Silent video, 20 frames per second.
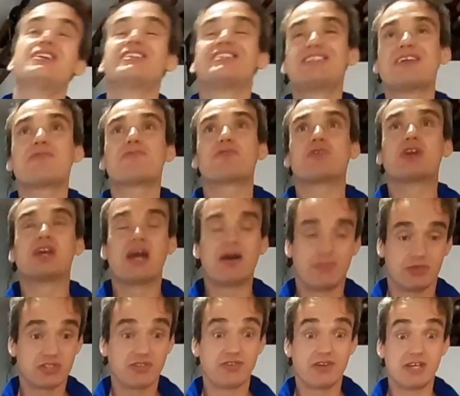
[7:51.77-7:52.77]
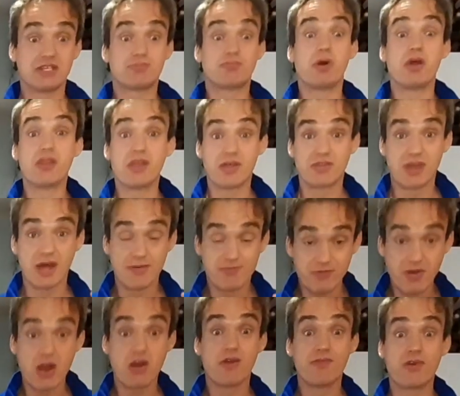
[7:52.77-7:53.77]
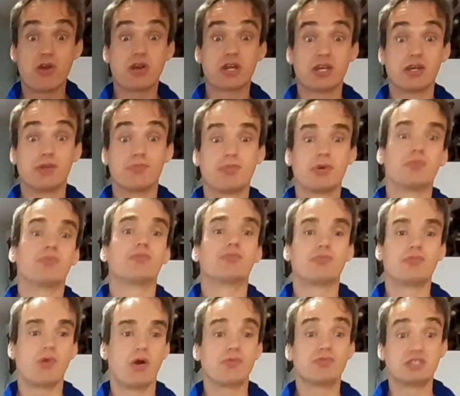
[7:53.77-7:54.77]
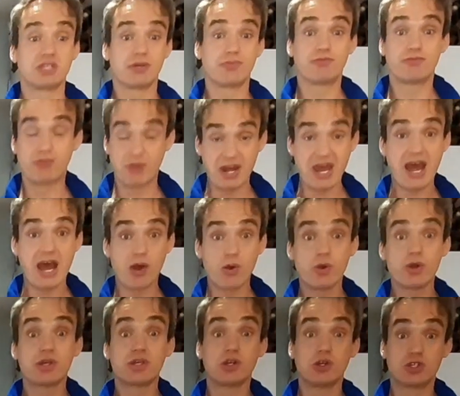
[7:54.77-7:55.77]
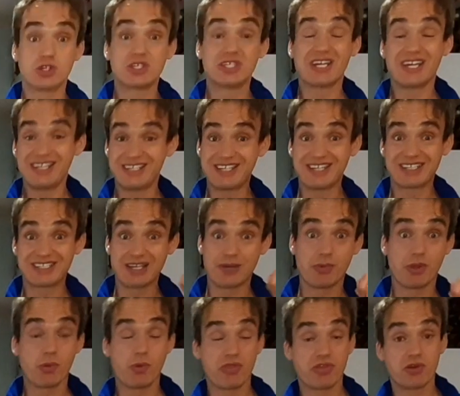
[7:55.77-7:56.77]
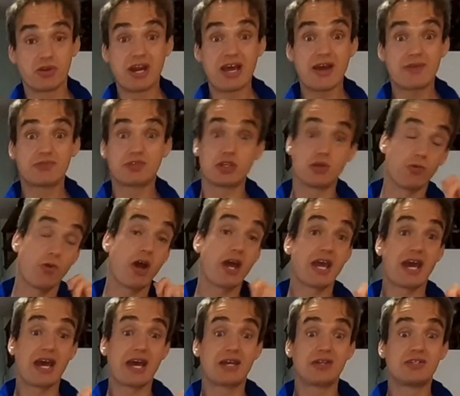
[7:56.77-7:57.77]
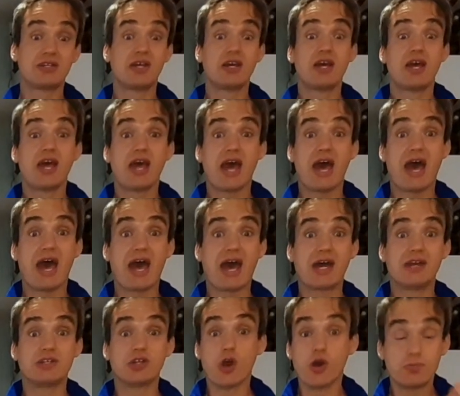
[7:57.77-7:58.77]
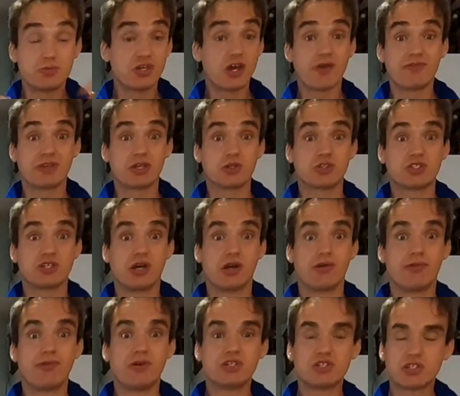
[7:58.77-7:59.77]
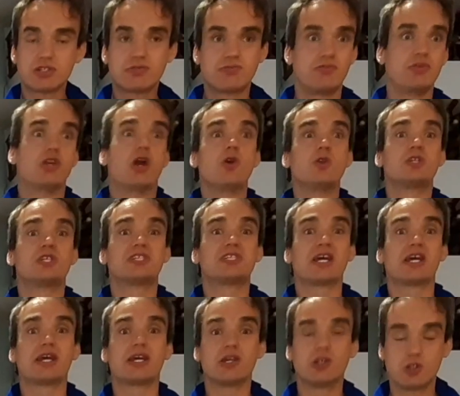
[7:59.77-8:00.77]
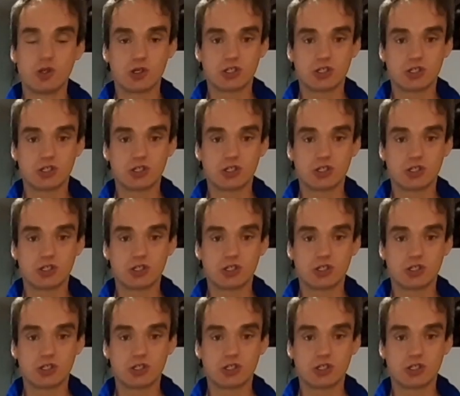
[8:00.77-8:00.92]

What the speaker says: different level to this, but they're very, very good. But obviously, for now, you're just eating something with your left or your right hand and observing yourself and just noticing that you're doing